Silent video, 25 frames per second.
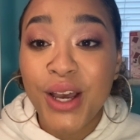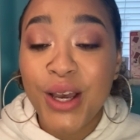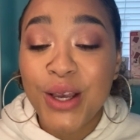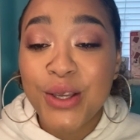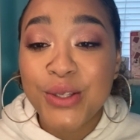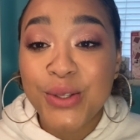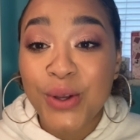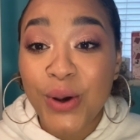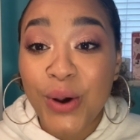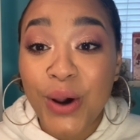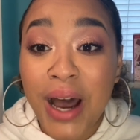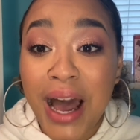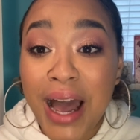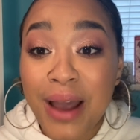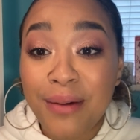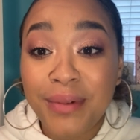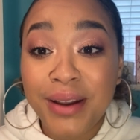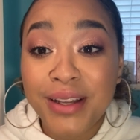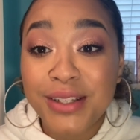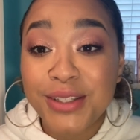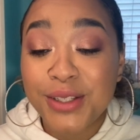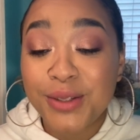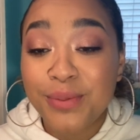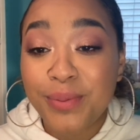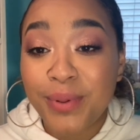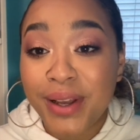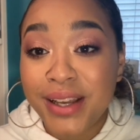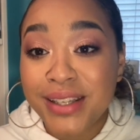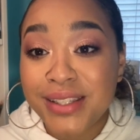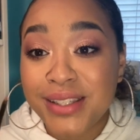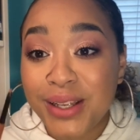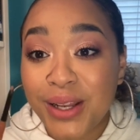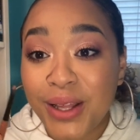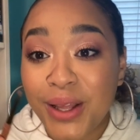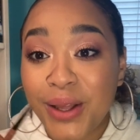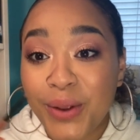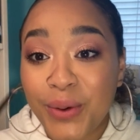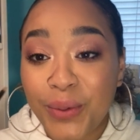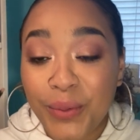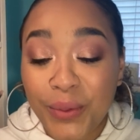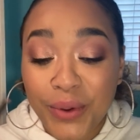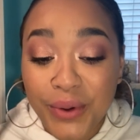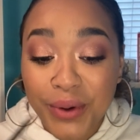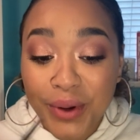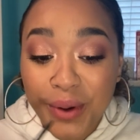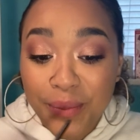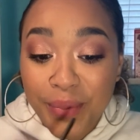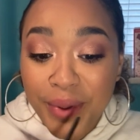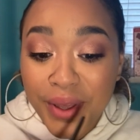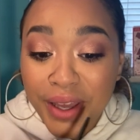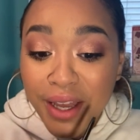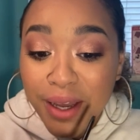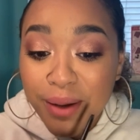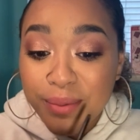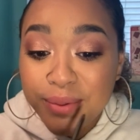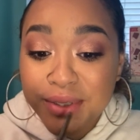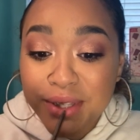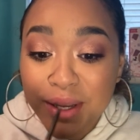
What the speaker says: So I might just place it in a good order and pick up